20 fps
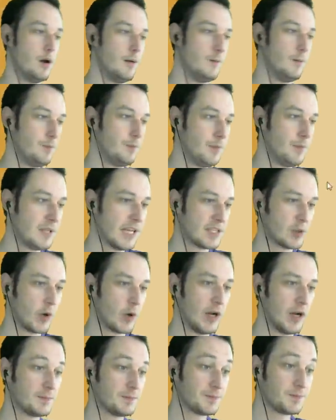But that's
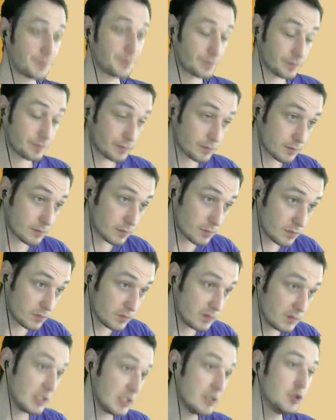great.
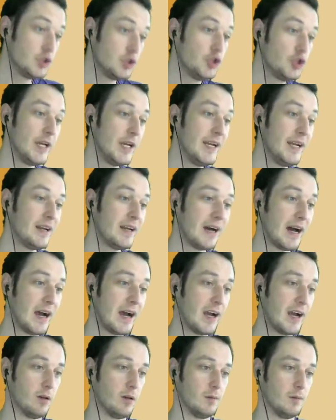Jade
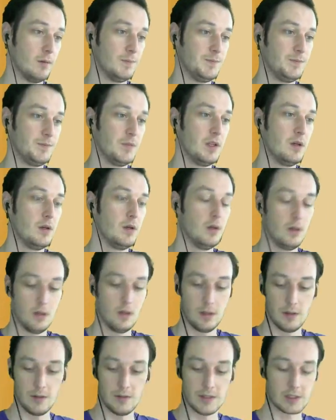Idol.
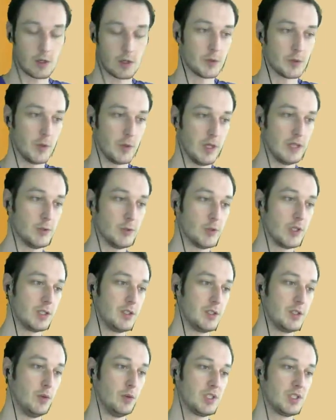This card's really interesting
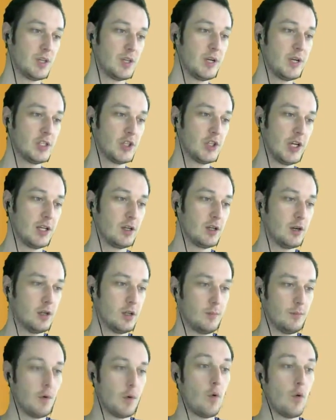too. Summon a Jade
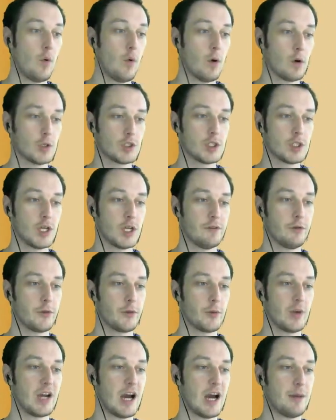Golem or shuffle
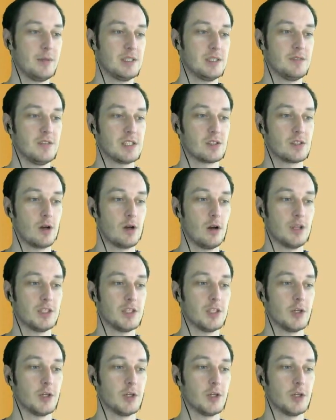3 copies of this card into your